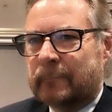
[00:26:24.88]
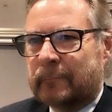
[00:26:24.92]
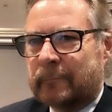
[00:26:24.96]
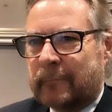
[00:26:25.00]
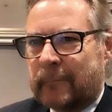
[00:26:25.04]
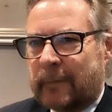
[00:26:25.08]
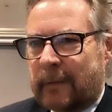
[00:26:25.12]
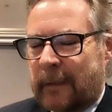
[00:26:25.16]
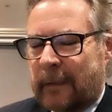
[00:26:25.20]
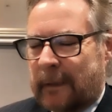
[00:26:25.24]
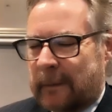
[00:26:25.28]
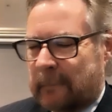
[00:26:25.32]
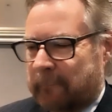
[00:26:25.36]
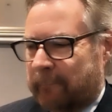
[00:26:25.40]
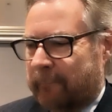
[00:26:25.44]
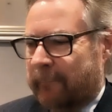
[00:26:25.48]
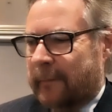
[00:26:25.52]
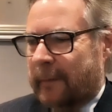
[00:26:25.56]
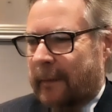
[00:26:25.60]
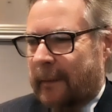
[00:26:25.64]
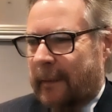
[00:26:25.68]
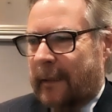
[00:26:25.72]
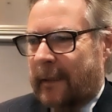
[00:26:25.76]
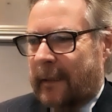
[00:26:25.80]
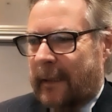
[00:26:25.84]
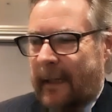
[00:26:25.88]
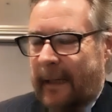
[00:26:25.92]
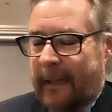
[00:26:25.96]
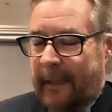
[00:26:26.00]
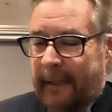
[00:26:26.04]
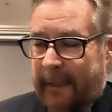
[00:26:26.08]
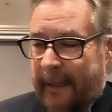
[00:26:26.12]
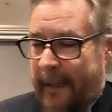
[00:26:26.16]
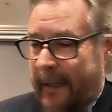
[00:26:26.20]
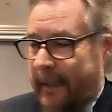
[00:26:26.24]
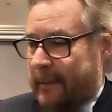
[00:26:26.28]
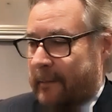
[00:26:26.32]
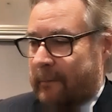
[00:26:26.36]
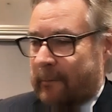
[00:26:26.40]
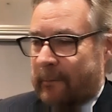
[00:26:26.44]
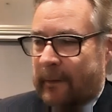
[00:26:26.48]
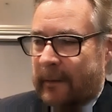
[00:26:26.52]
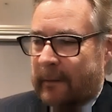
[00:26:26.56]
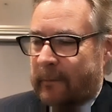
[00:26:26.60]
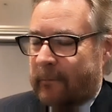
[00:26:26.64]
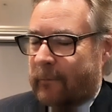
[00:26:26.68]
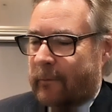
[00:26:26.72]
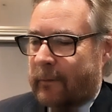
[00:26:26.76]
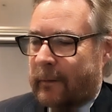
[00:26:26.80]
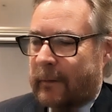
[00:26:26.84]
And again, the, the,
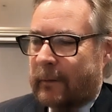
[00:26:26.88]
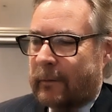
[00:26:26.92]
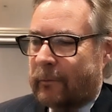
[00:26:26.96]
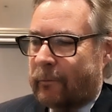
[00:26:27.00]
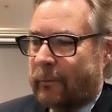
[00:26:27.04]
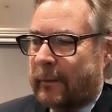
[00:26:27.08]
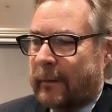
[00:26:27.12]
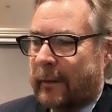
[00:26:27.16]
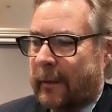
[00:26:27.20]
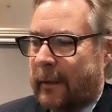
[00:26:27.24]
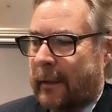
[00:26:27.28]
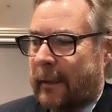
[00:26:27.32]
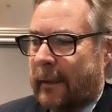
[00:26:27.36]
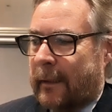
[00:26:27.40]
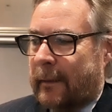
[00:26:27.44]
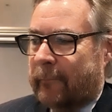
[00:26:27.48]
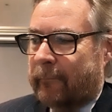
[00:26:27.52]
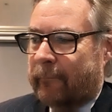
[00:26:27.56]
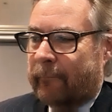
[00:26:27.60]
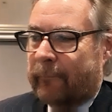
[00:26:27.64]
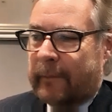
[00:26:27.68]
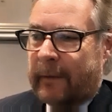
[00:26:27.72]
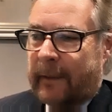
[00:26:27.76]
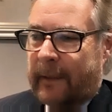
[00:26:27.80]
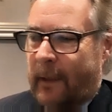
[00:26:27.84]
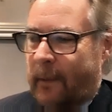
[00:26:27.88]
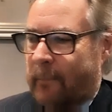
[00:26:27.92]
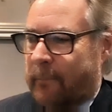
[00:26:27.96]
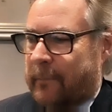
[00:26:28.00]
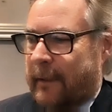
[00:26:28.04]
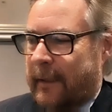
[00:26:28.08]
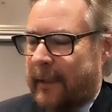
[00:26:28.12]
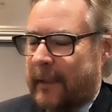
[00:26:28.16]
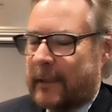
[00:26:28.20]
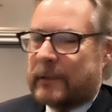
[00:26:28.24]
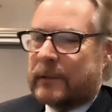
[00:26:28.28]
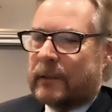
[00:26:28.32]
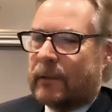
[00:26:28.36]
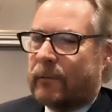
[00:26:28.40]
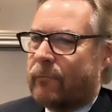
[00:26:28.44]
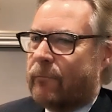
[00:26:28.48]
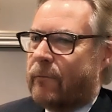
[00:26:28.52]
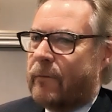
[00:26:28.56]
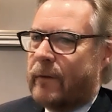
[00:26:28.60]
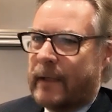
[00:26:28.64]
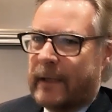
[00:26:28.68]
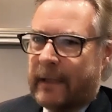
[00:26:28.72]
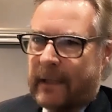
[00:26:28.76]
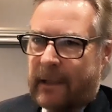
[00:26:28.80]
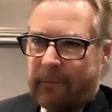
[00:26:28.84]
um, the, updates are very, very
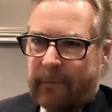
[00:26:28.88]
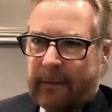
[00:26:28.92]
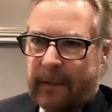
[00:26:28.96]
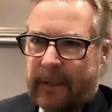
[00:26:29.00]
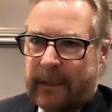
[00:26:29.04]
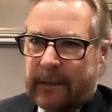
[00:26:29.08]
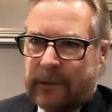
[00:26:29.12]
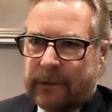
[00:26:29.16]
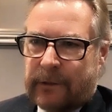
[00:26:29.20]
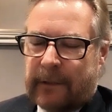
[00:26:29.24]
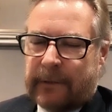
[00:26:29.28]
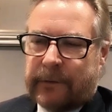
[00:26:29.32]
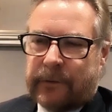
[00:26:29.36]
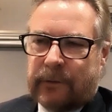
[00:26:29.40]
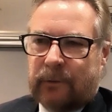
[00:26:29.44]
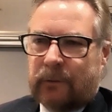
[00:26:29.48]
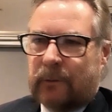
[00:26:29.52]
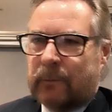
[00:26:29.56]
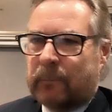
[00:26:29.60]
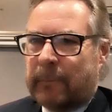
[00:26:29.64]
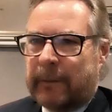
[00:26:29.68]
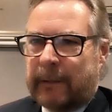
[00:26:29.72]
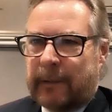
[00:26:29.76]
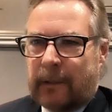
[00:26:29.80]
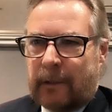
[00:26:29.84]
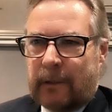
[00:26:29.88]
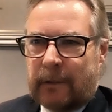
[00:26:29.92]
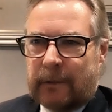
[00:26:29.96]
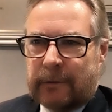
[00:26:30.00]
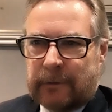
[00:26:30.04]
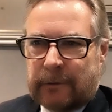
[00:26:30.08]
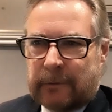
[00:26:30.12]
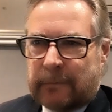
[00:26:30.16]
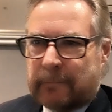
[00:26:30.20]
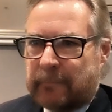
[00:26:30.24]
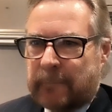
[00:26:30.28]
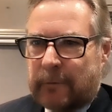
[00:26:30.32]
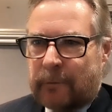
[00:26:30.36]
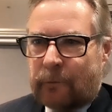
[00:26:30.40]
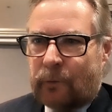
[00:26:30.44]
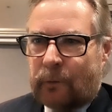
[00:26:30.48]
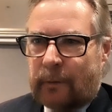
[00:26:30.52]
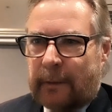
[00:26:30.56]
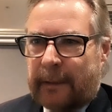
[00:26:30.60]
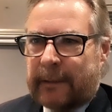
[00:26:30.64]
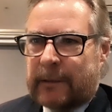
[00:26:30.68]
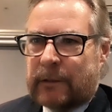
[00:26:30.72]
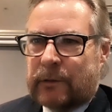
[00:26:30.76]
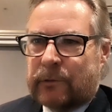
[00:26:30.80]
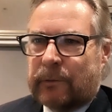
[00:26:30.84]
subtle because Rolex are very
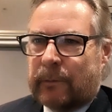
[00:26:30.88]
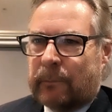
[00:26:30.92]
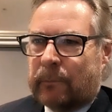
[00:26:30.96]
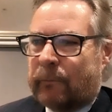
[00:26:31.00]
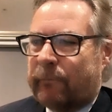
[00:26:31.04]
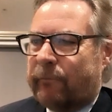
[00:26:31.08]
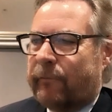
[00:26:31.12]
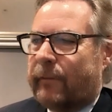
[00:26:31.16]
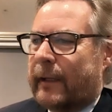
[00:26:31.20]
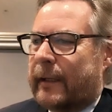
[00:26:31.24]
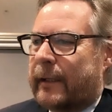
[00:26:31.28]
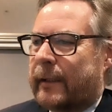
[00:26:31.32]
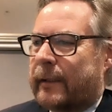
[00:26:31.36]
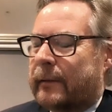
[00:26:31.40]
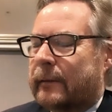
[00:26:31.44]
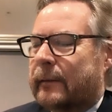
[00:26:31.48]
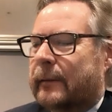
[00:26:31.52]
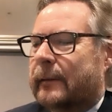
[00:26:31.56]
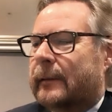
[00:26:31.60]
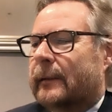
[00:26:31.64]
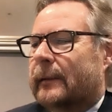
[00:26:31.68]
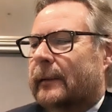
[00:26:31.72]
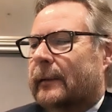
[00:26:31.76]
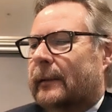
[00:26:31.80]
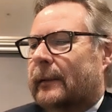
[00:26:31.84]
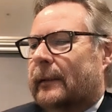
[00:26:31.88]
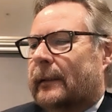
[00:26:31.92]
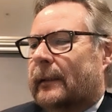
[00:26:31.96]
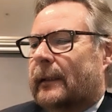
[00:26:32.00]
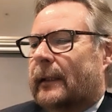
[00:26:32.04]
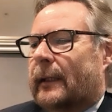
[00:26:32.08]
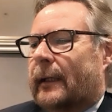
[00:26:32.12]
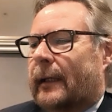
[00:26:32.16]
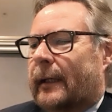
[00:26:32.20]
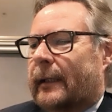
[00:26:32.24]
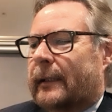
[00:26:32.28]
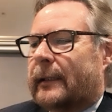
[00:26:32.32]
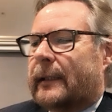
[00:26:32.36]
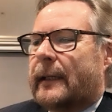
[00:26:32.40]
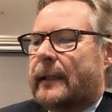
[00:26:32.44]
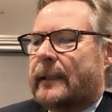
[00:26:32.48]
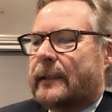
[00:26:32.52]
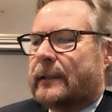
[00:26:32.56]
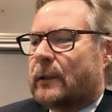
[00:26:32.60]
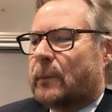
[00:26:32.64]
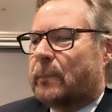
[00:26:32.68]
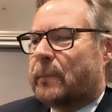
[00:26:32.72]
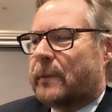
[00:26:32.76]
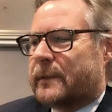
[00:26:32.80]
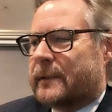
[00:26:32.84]
uh, keen to present to us
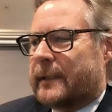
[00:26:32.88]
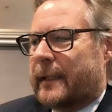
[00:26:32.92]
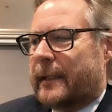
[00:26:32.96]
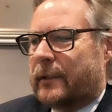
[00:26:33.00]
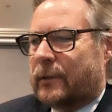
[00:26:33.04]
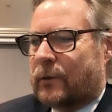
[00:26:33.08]
today that